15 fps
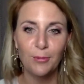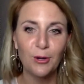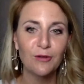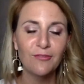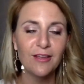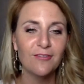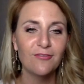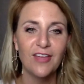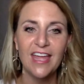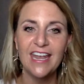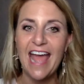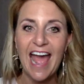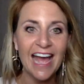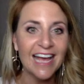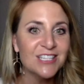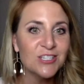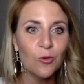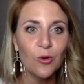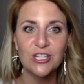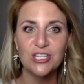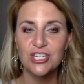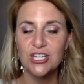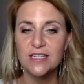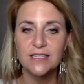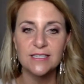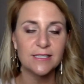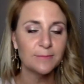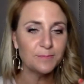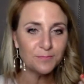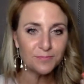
perfect fit, ask questions,